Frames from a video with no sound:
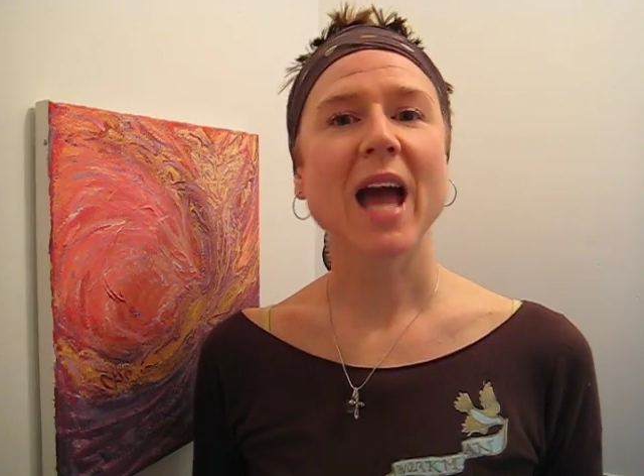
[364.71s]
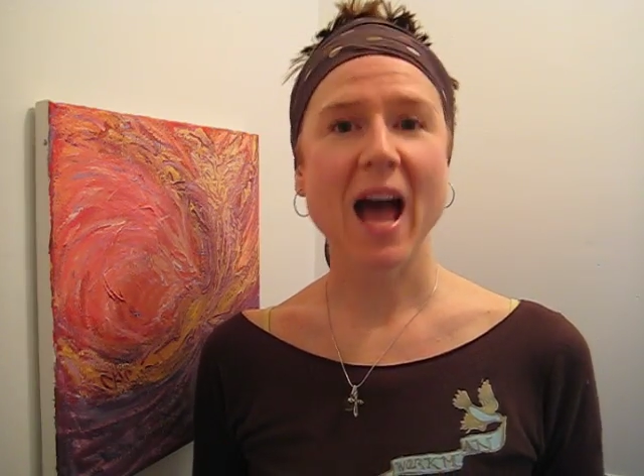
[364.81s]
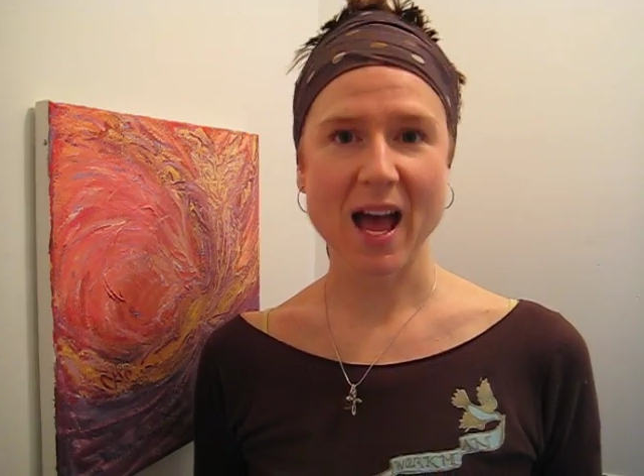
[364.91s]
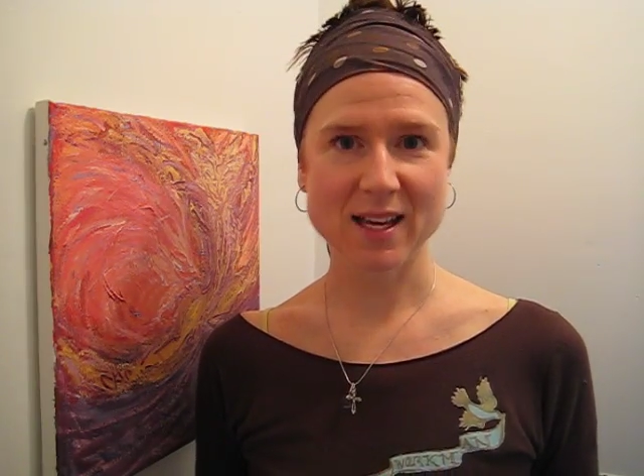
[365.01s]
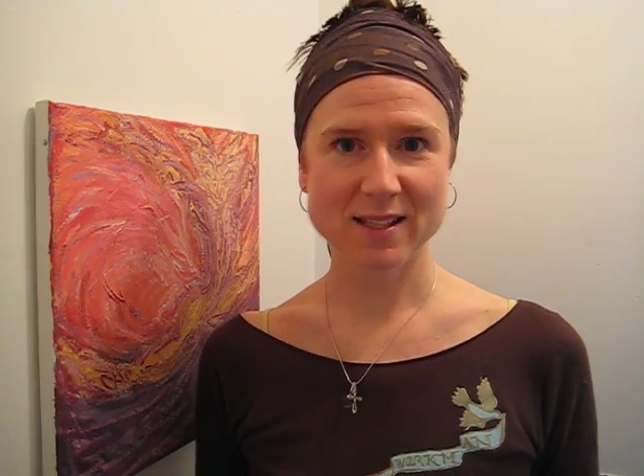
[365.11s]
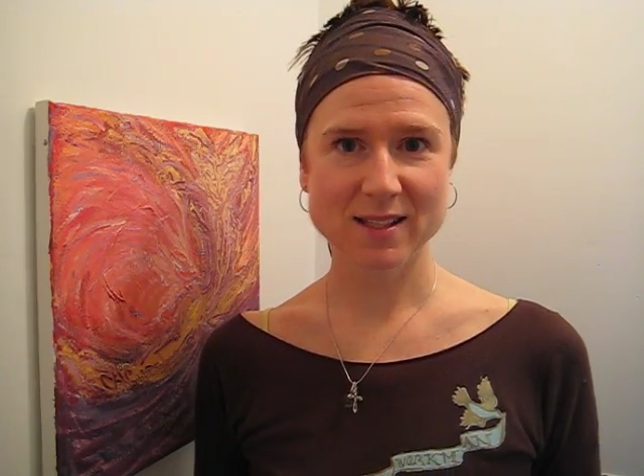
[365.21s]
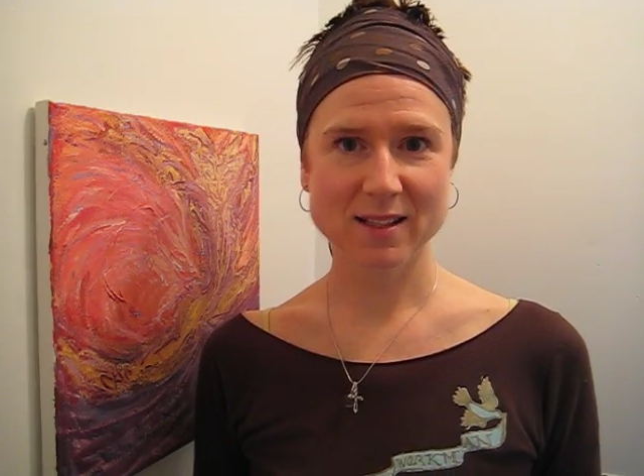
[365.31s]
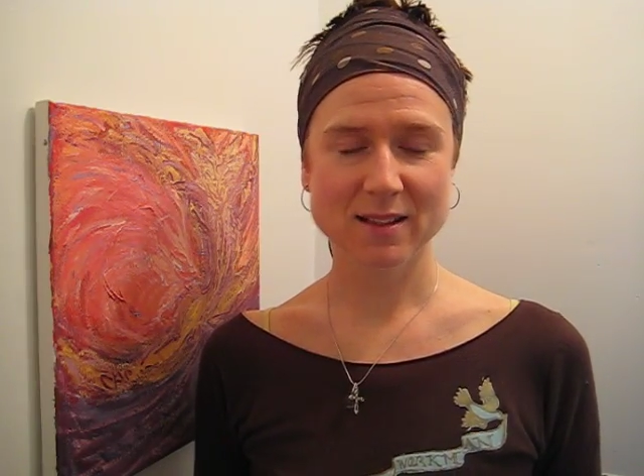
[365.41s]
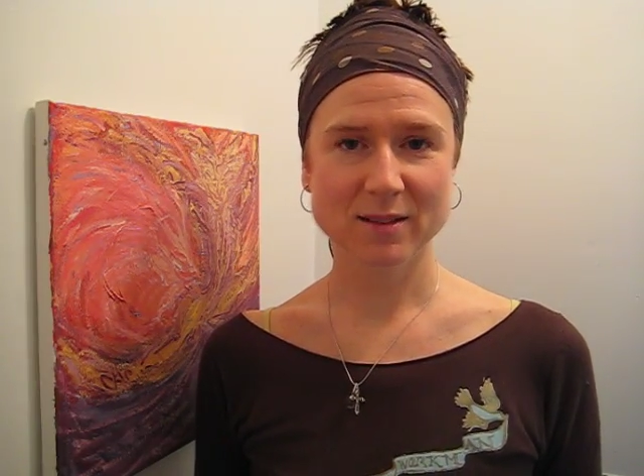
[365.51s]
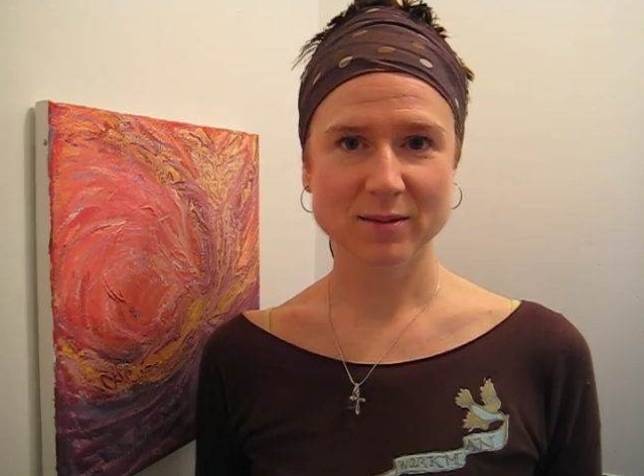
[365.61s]
ask,
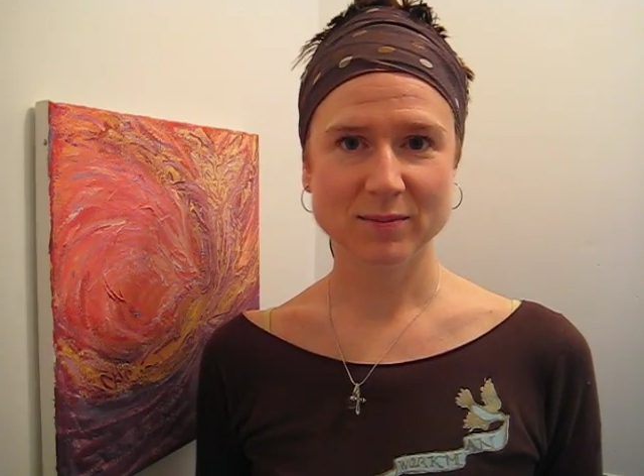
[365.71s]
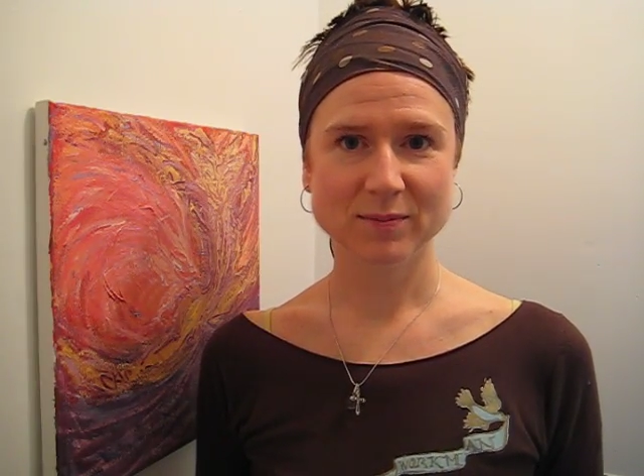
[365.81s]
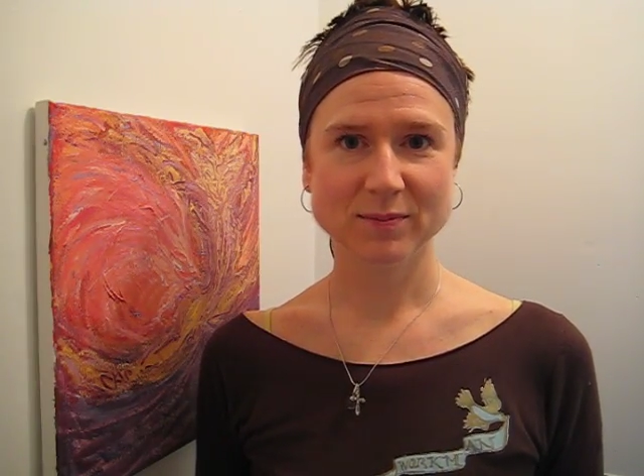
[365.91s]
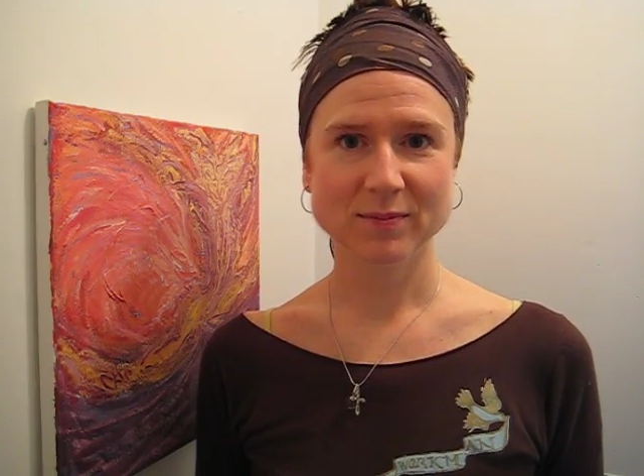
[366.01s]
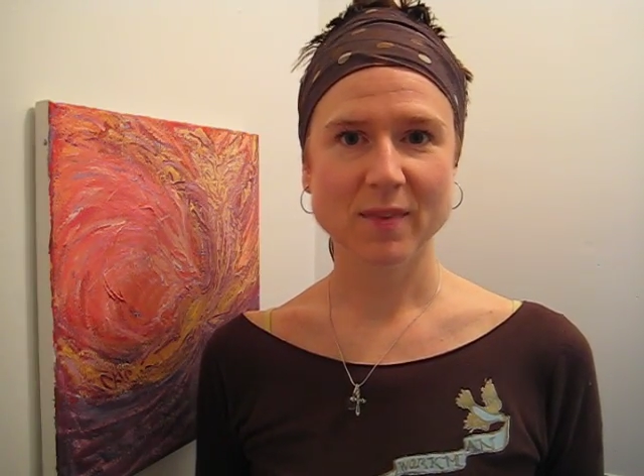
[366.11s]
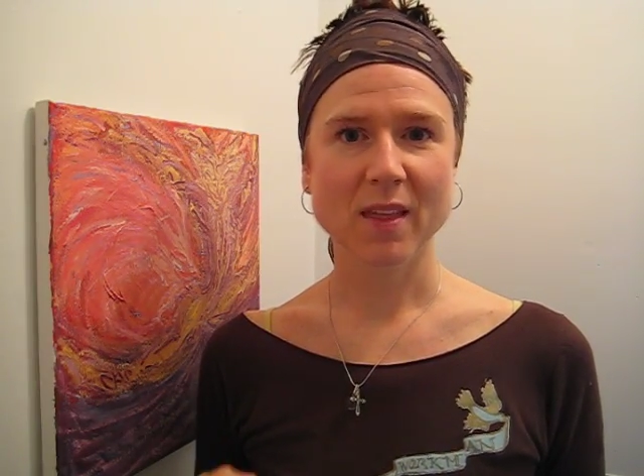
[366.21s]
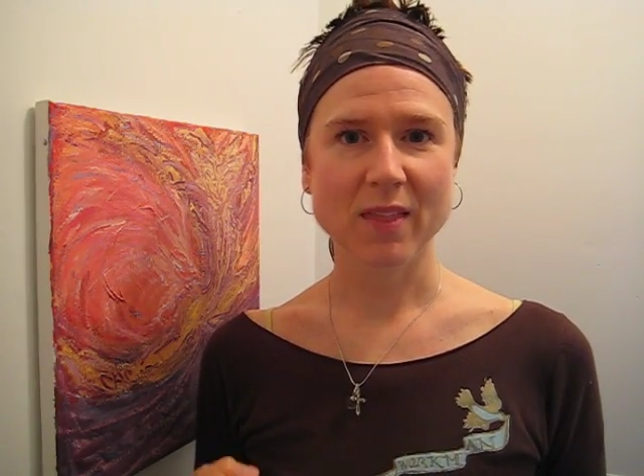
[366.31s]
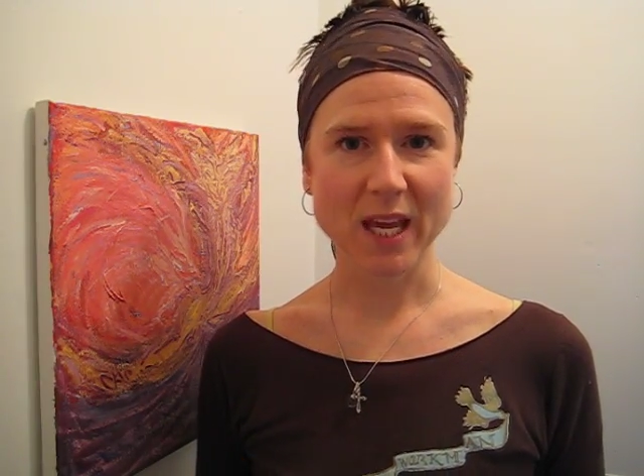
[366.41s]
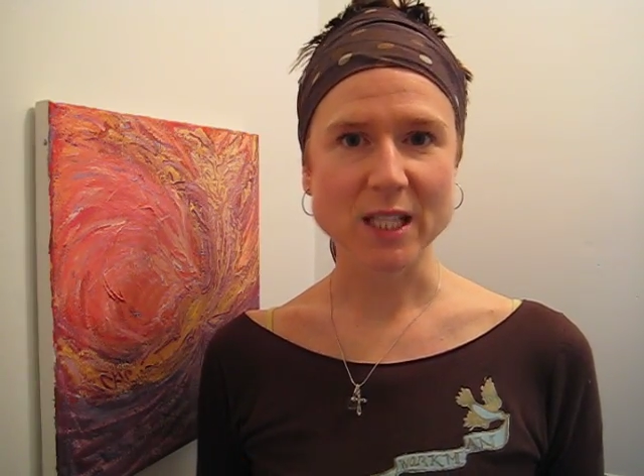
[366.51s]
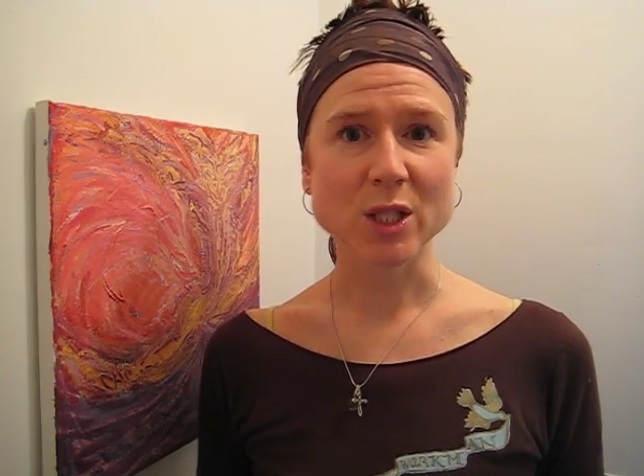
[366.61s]

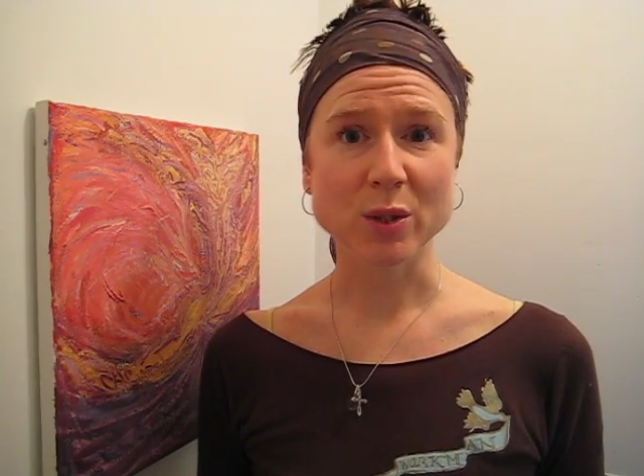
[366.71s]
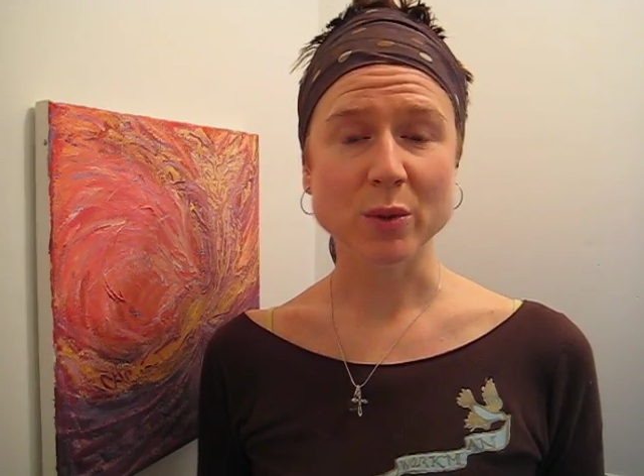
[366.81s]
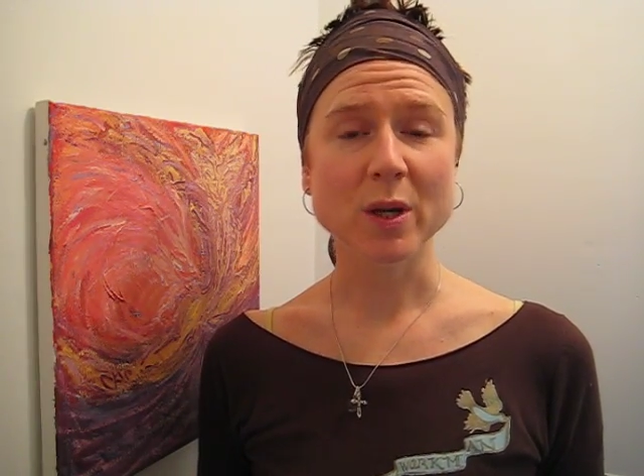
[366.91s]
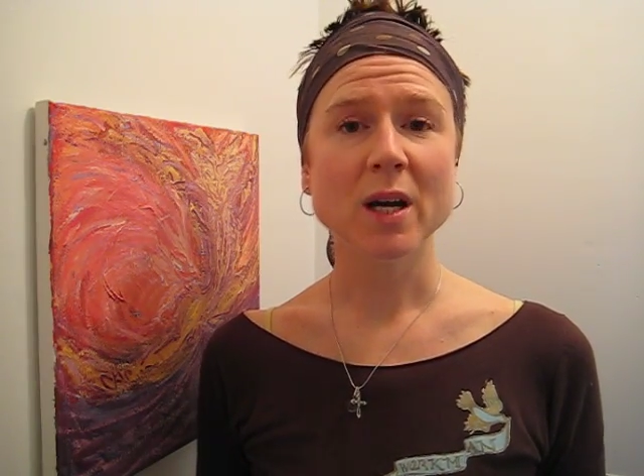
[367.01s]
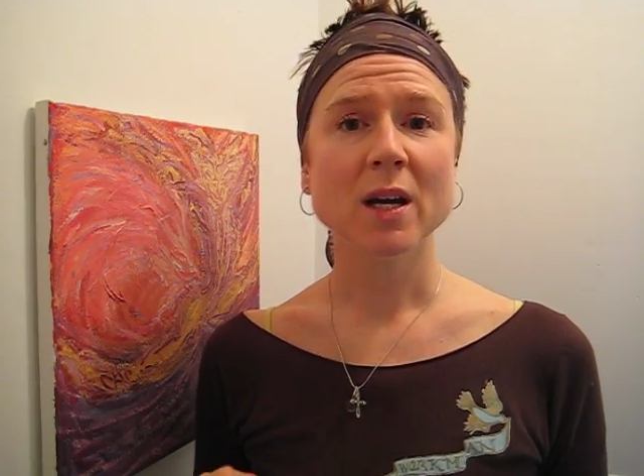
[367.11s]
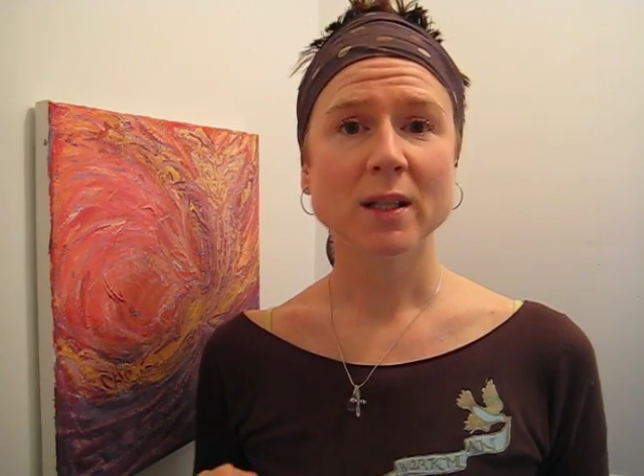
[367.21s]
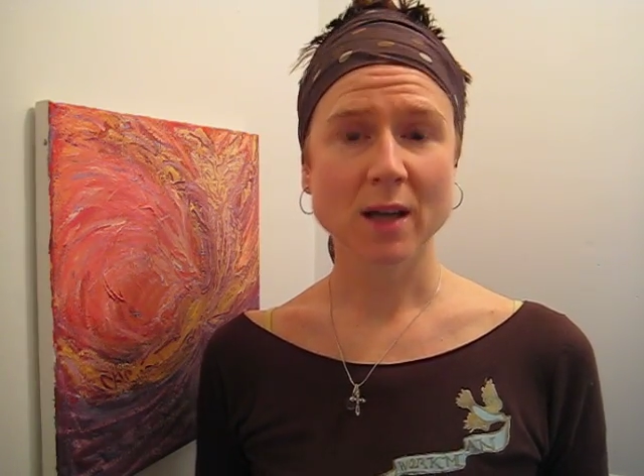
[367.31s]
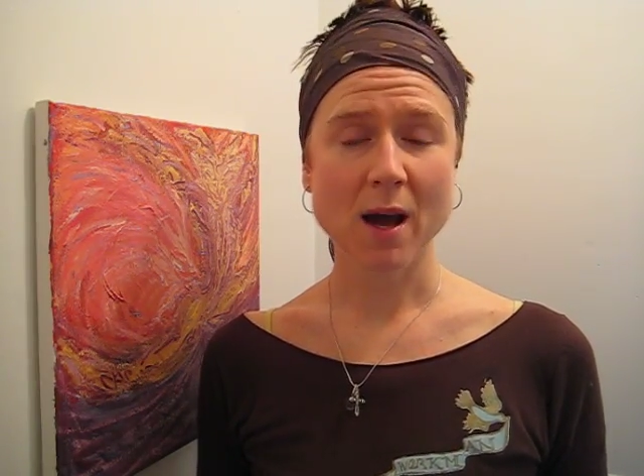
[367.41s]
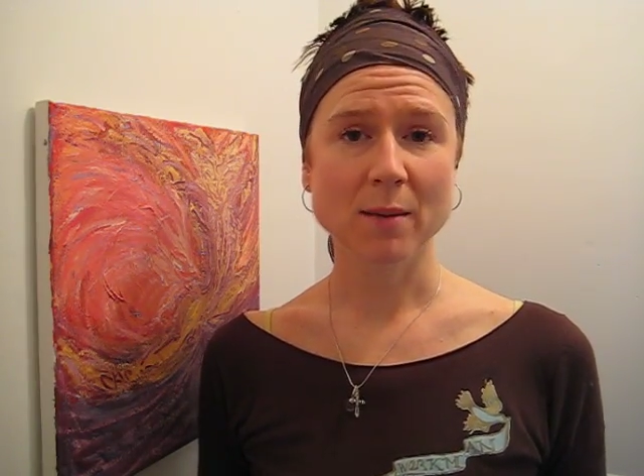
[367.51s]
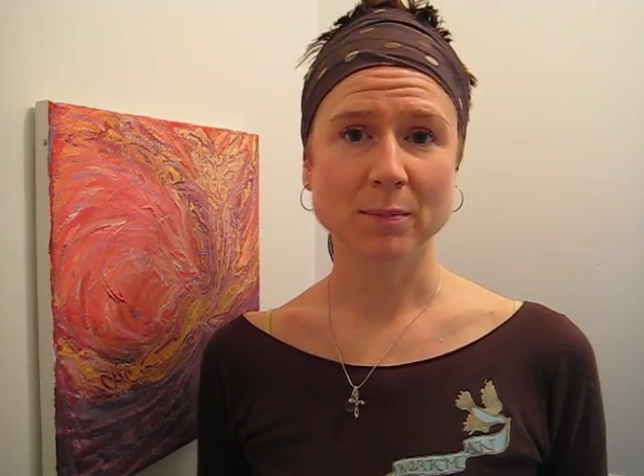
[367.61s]
they do
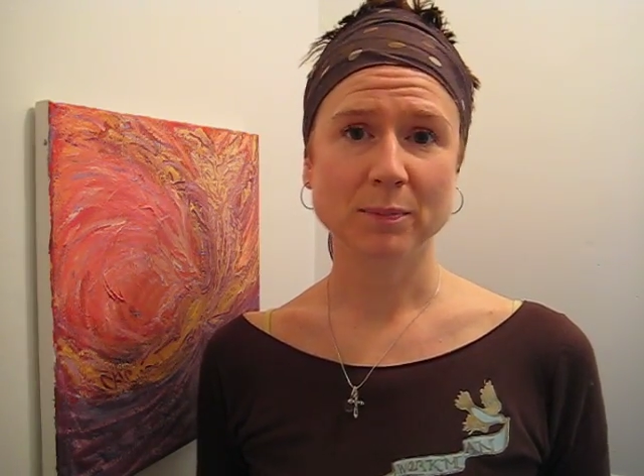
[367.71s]
come.